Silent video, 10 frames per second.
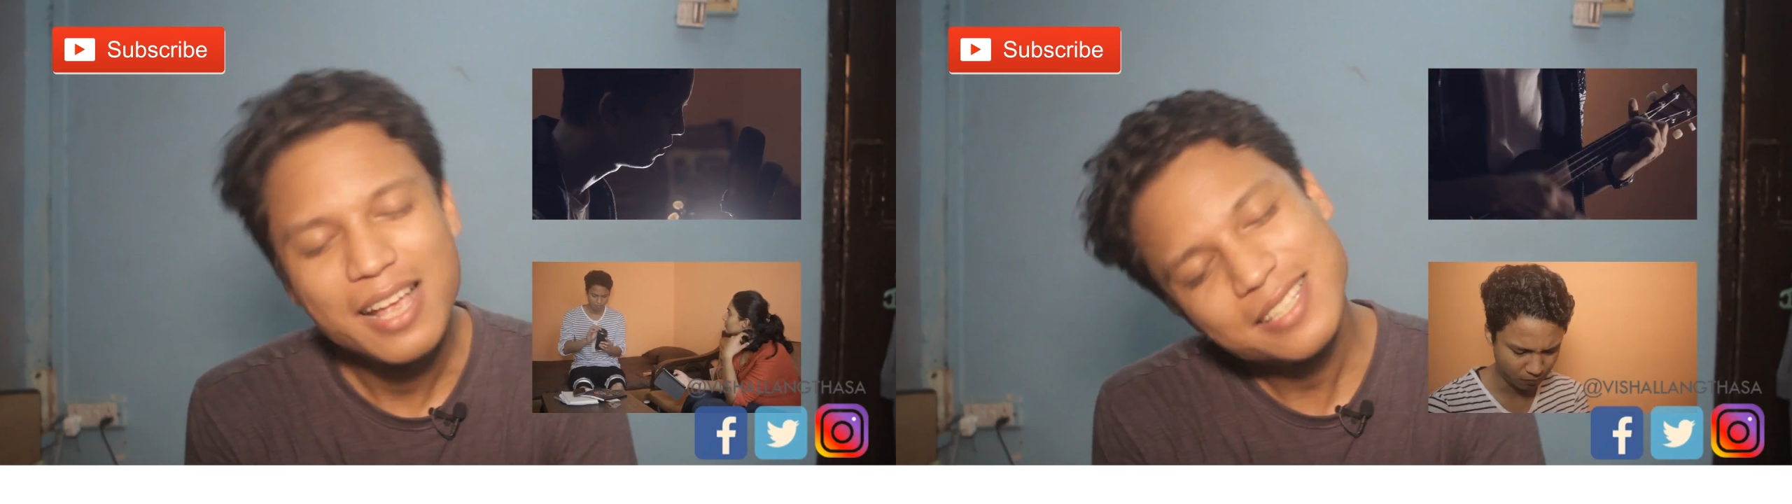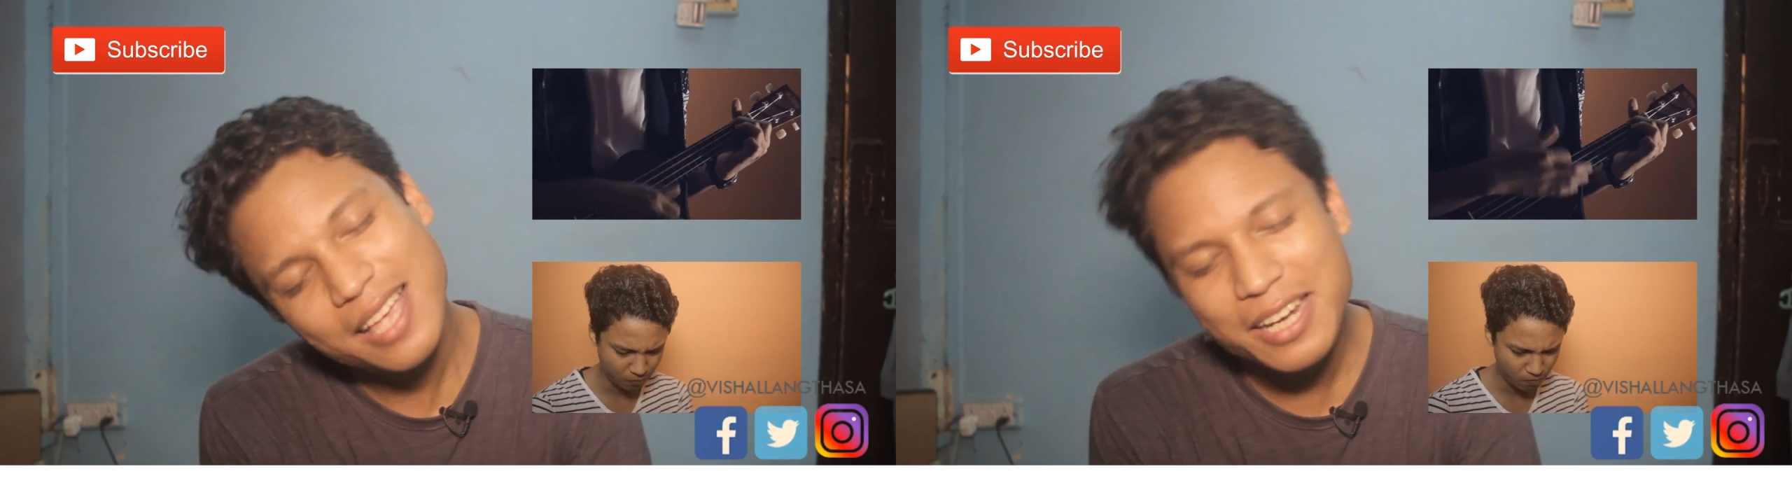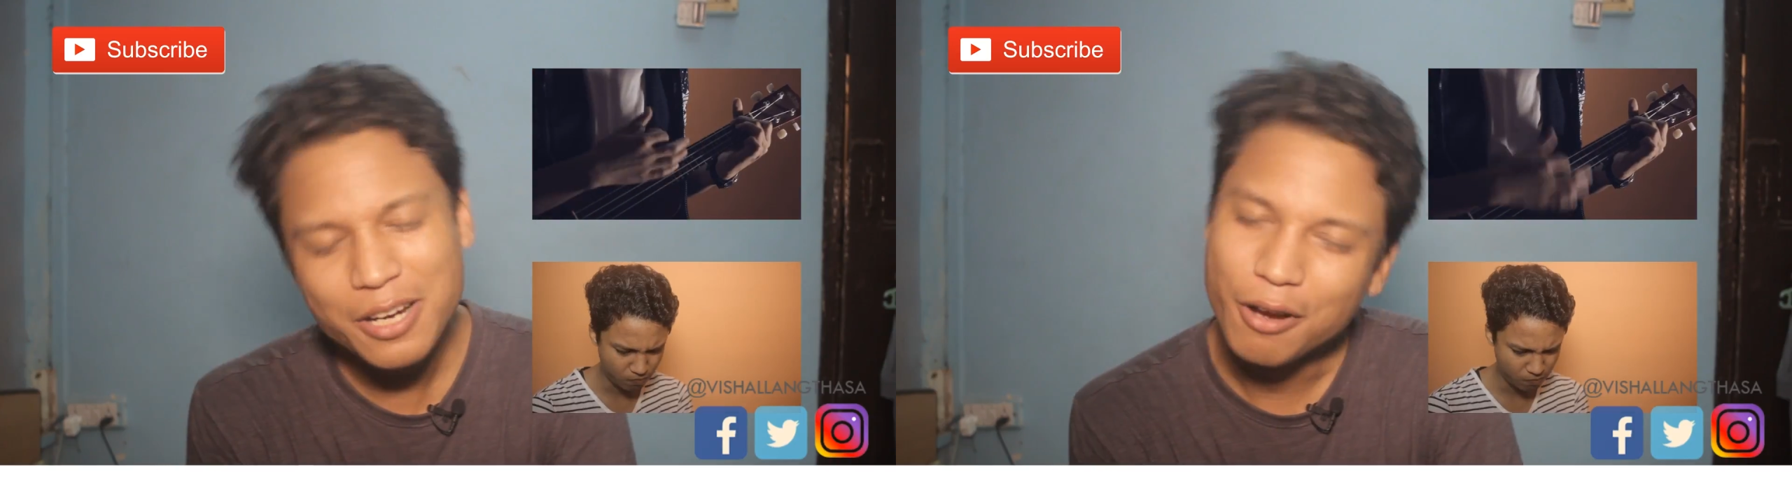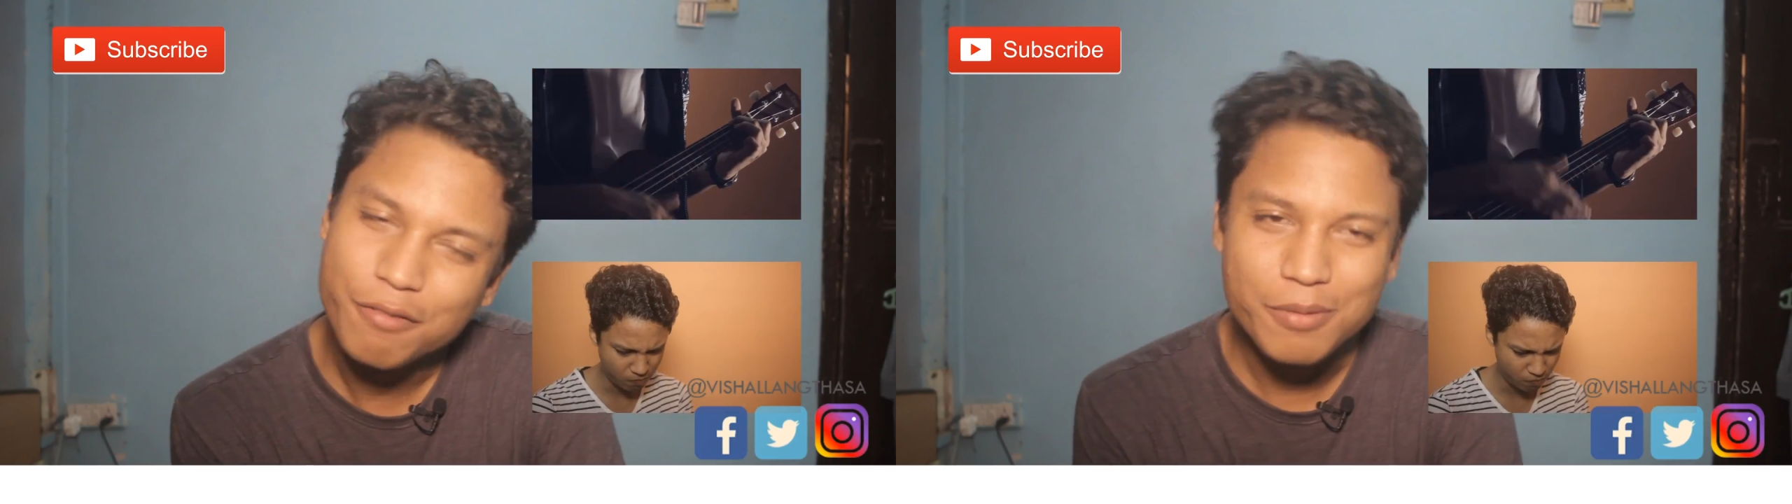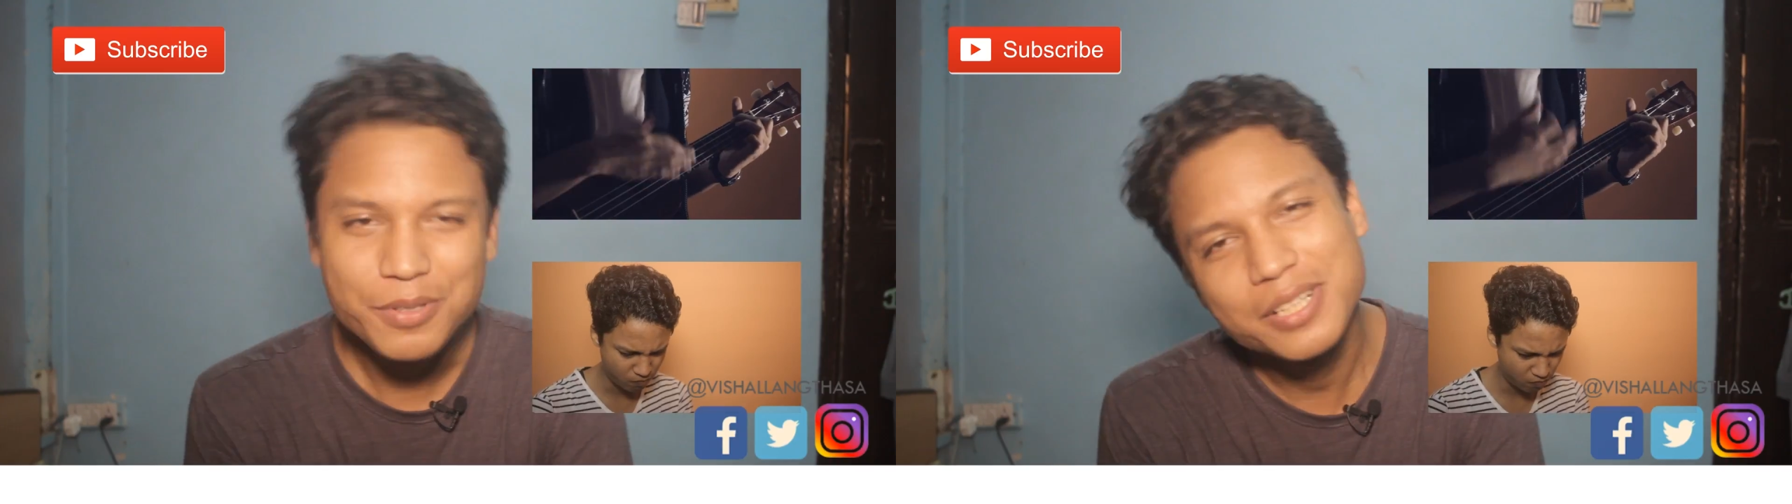signing off
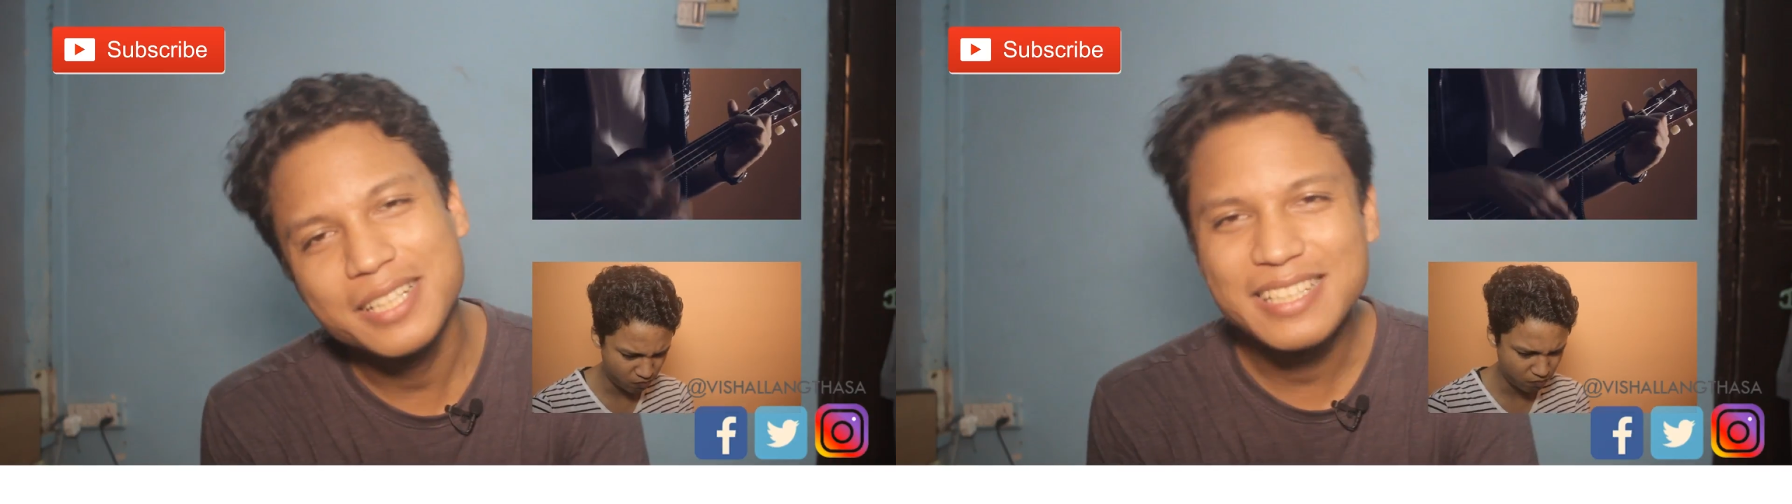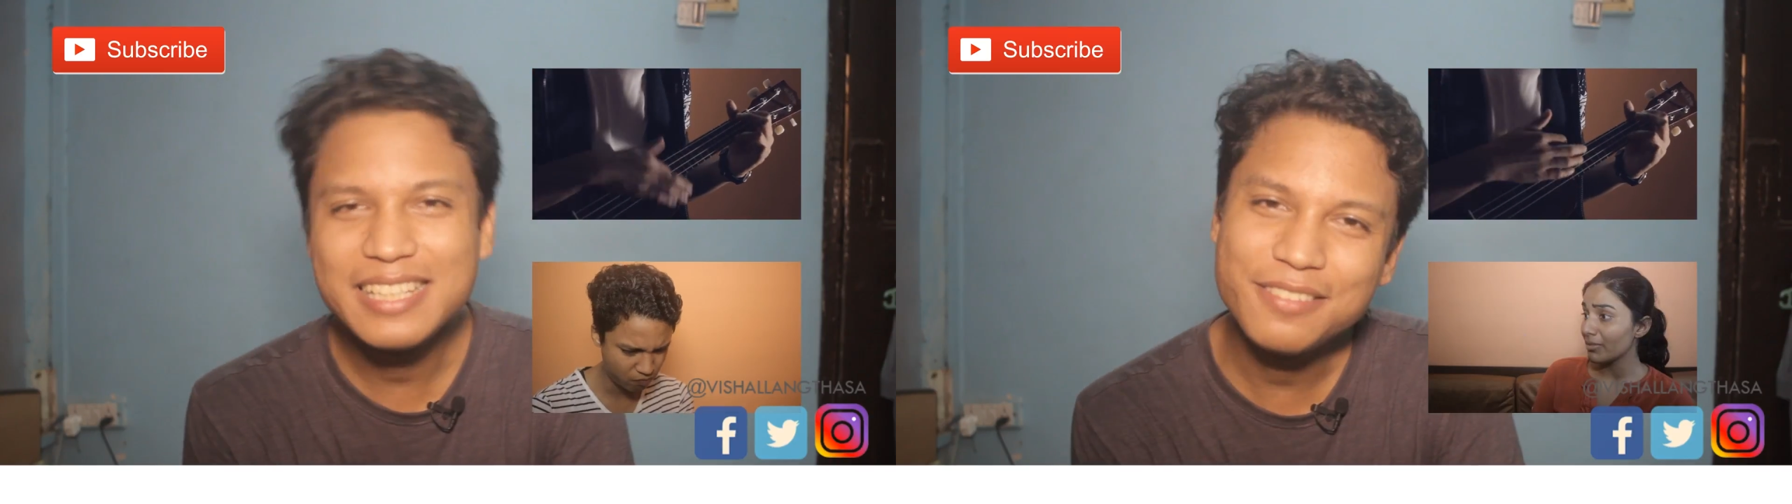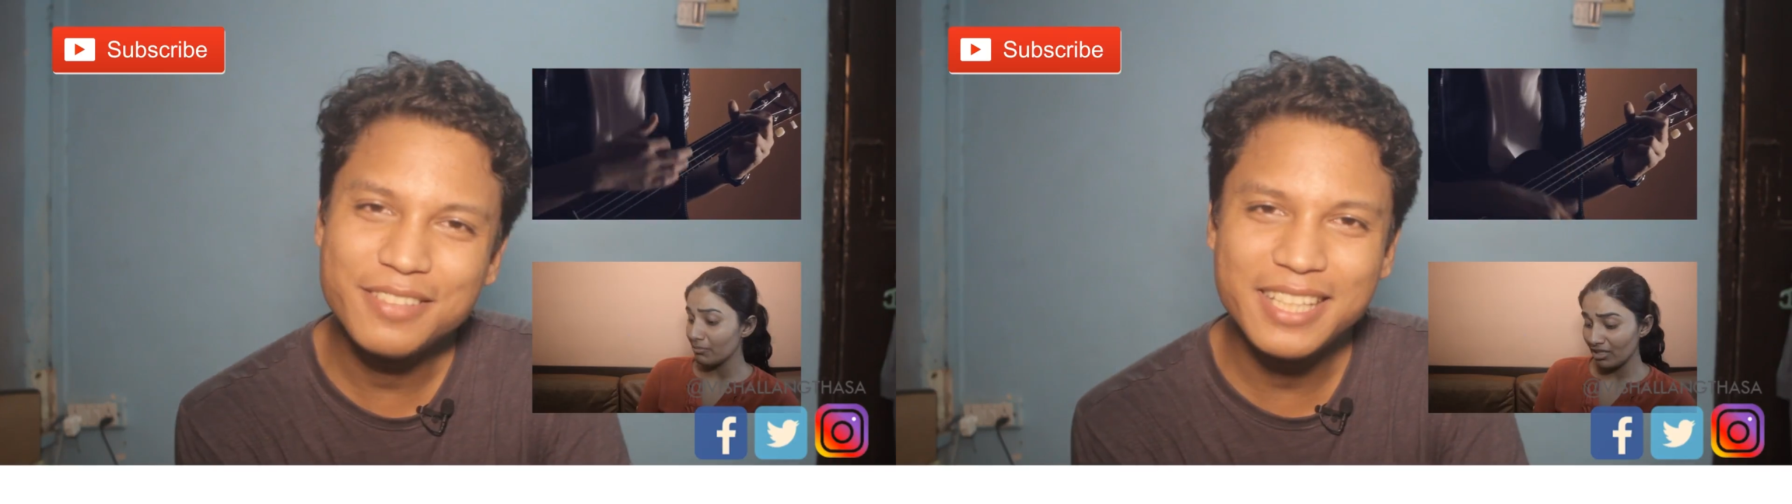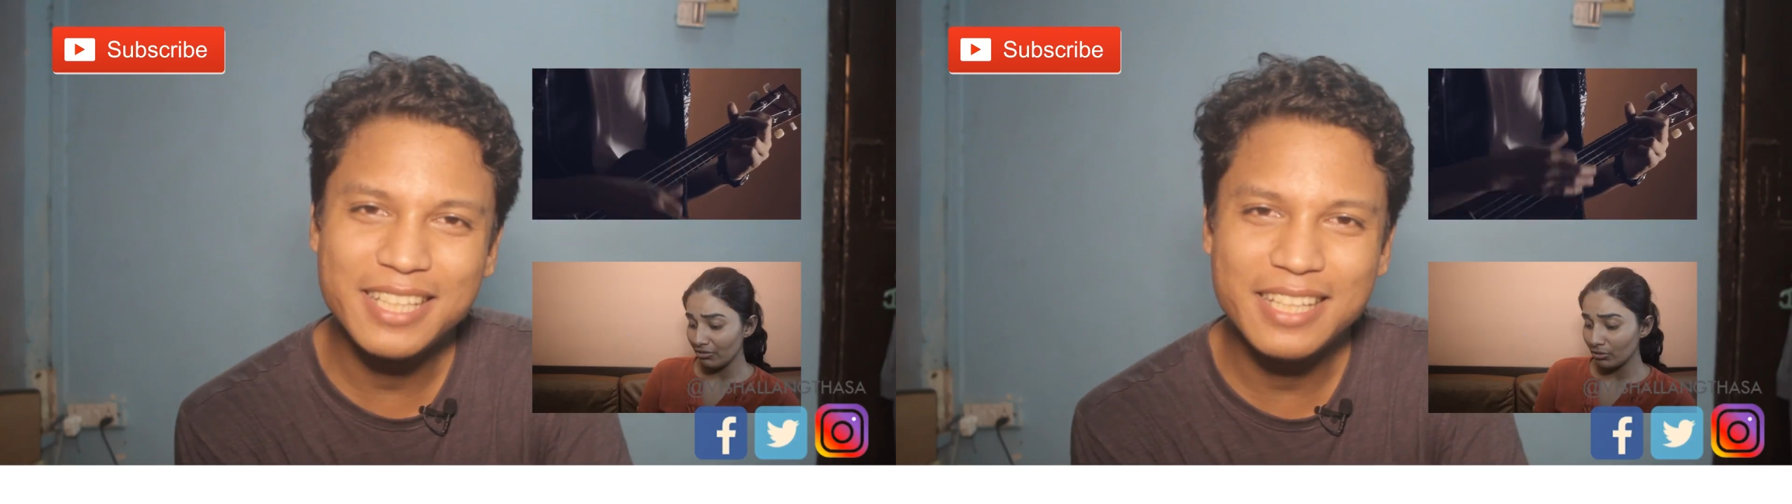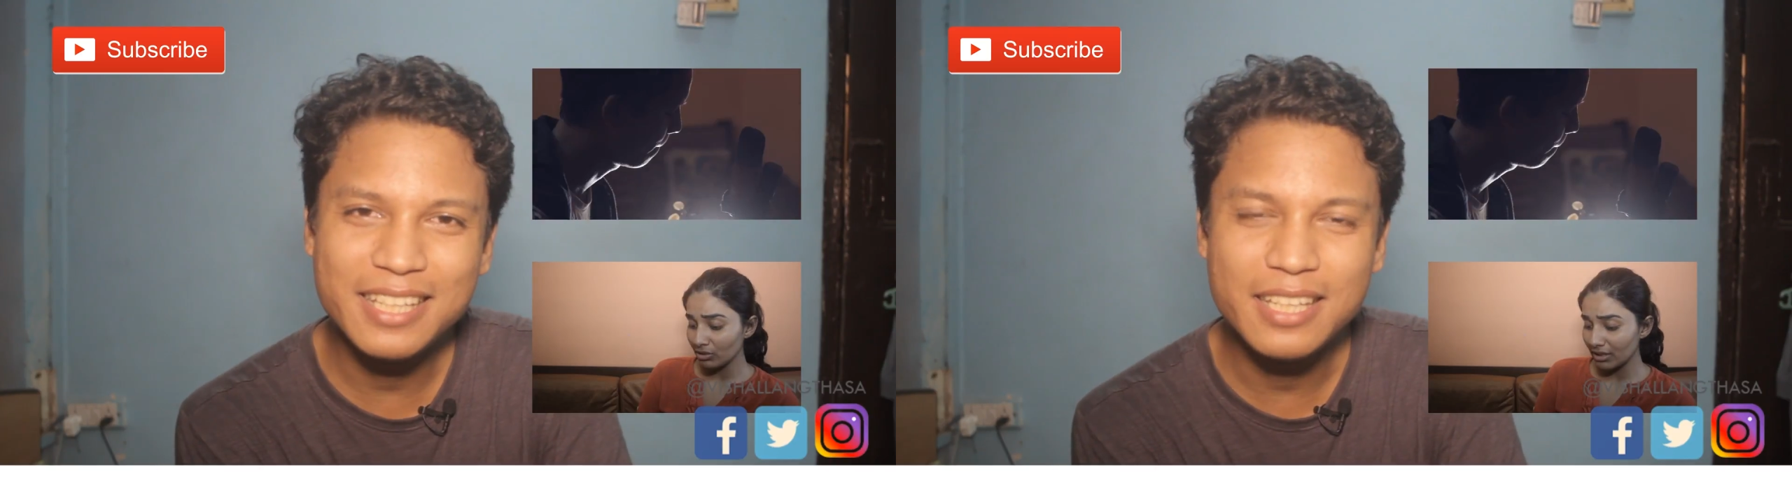from Chugli T
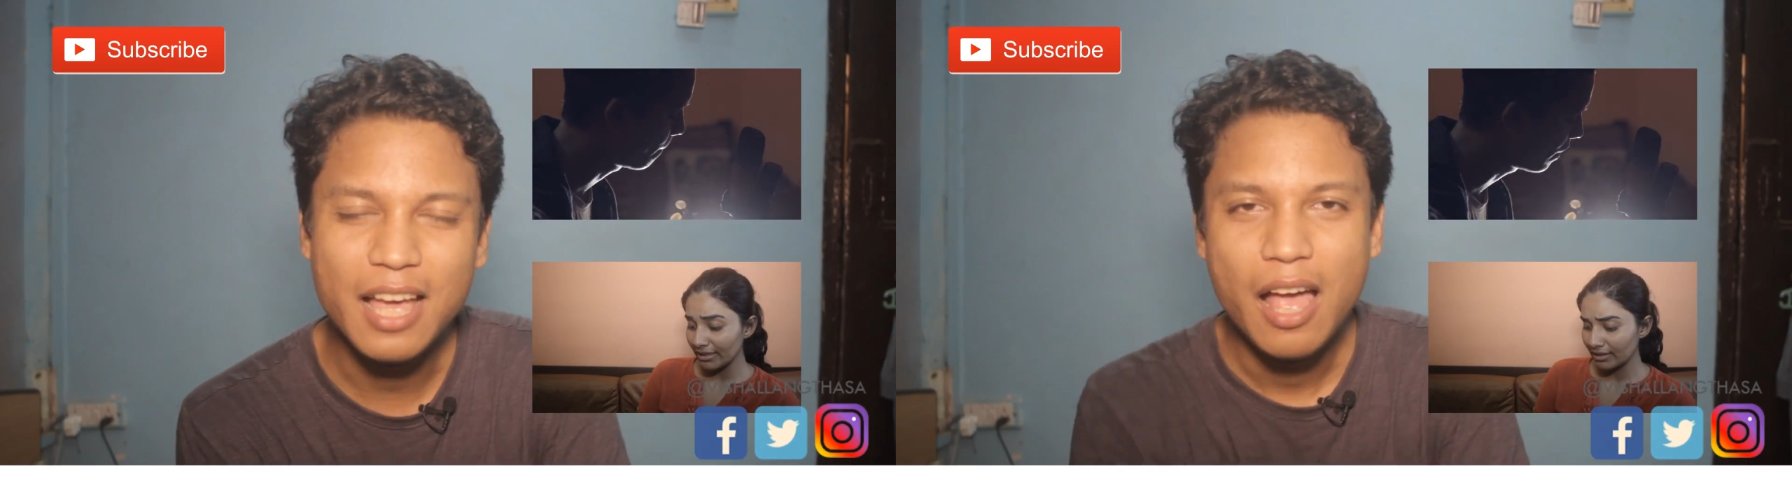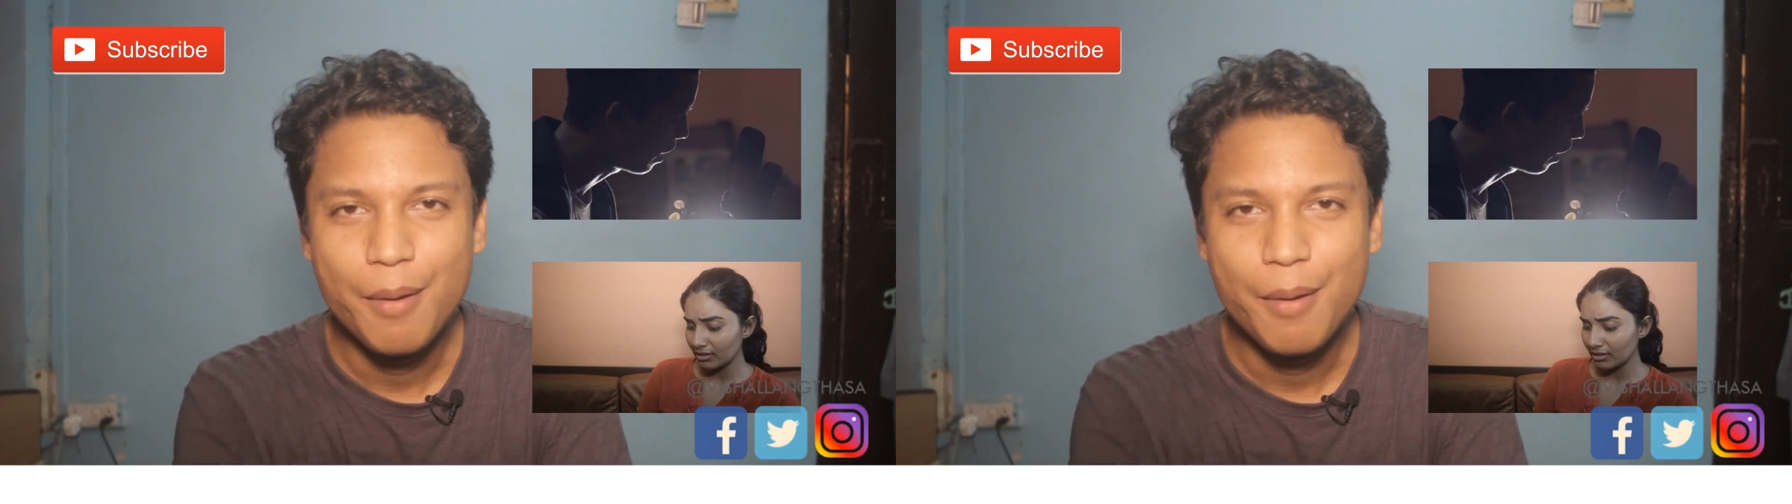V,